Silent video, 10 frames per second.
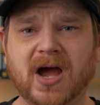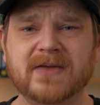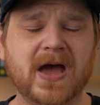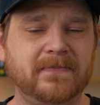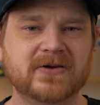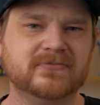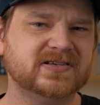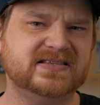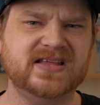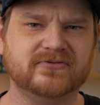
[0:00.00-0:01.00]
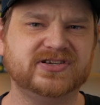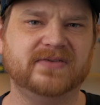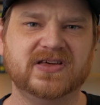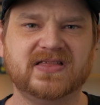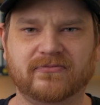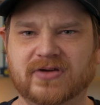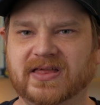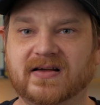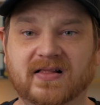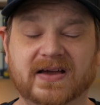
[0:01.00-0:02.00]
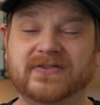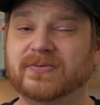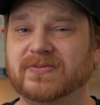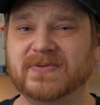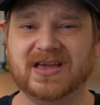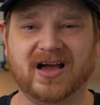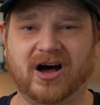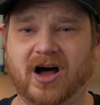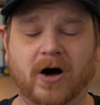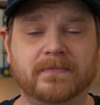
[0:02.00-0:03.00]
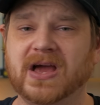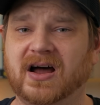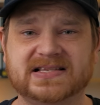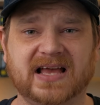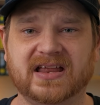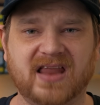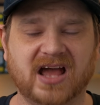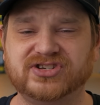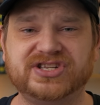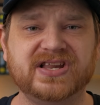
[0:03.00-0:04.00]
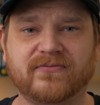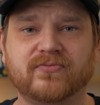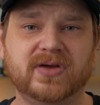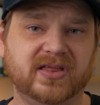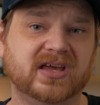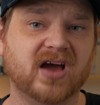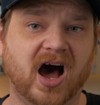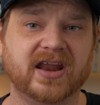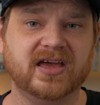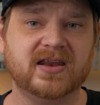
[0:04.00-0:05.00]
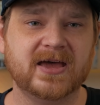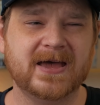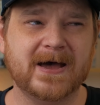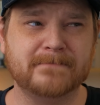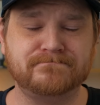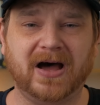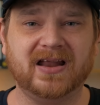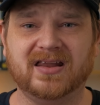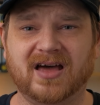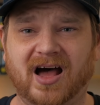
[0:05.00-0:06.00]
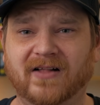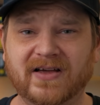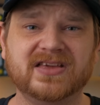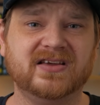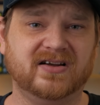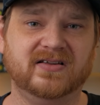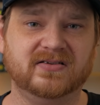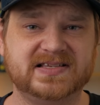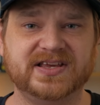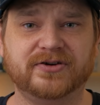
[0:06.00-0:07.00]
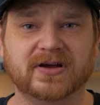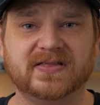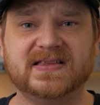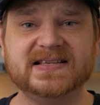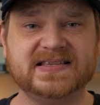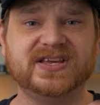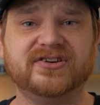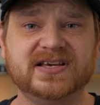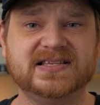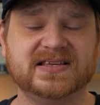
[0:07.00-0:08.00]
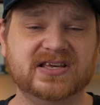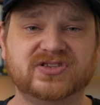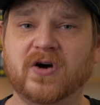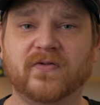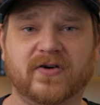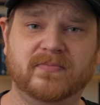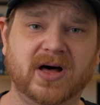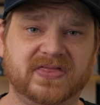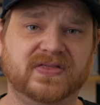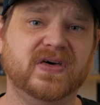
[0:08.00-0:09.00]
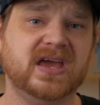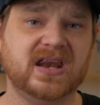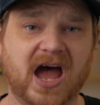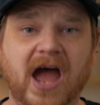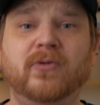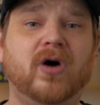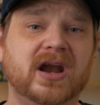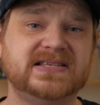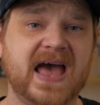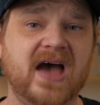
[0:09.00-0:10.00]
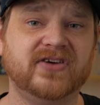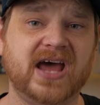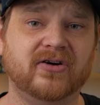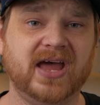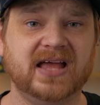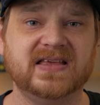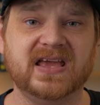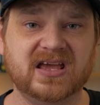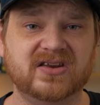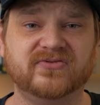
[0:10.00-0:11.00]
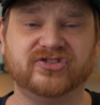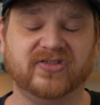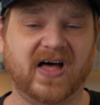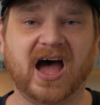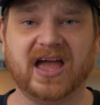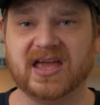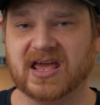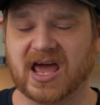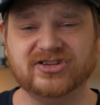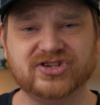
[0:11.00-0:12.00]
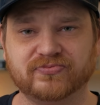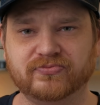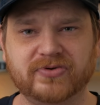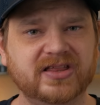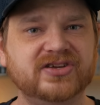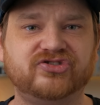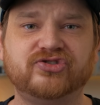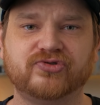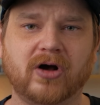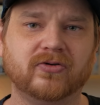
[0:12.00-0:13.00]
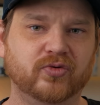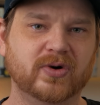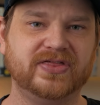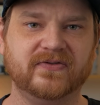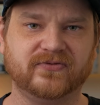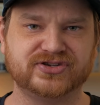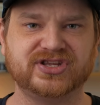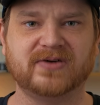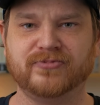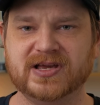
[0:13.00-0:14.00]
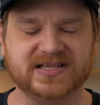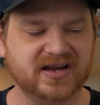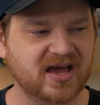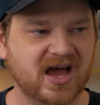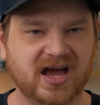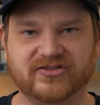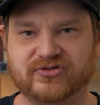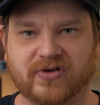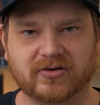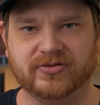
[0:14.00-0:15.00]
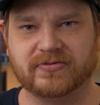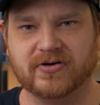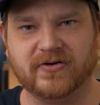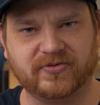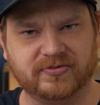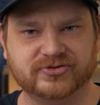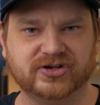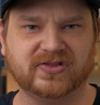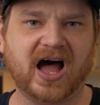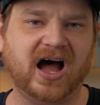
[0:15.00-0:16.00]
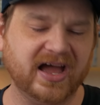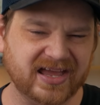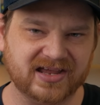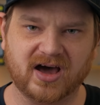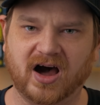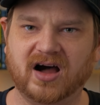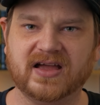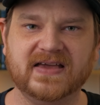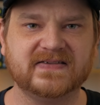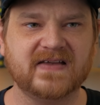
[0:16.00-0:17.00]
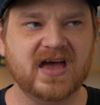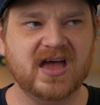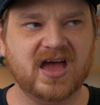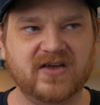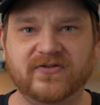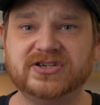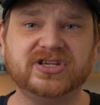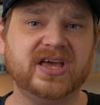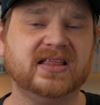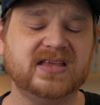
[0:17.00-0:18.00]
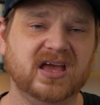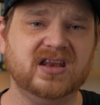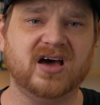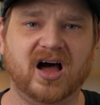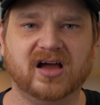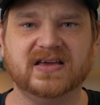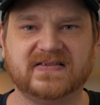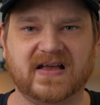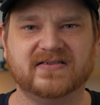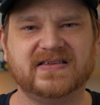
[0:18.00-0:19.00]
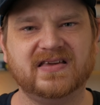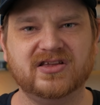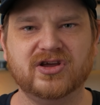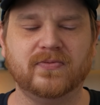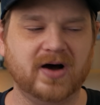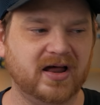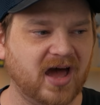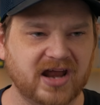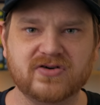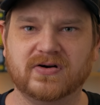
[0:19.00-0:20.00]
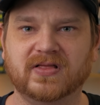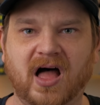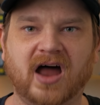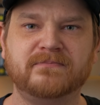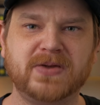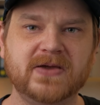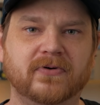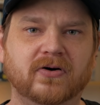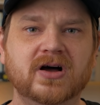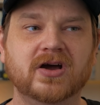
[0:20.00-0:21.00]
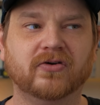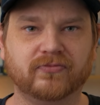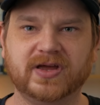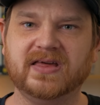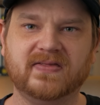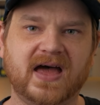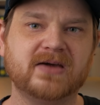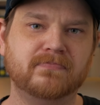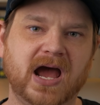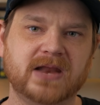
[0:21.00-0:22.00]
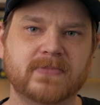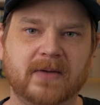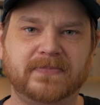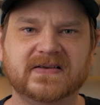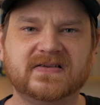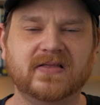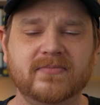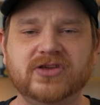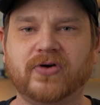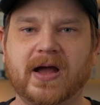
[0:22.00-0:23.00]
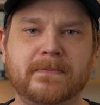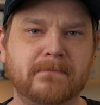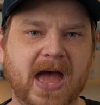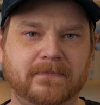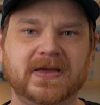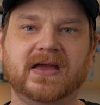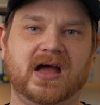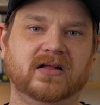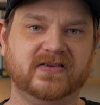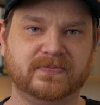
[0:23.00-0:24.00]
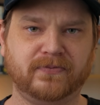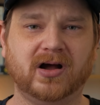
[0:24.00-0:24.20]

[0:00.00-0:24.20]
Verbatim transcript: Mind mapping was never something that really clicked with me. I'll, I'll be honest, I, I just never really got it. But I'll let you in on a little secret. This series is over a month late. I wanted to have it out at the end of July, and I just really struggled with it for some reason. I struggled through it through July and August, and eventually at the end of August, I was like, you know what? I know a lot of people really like mind mapping, so let me try mapping out this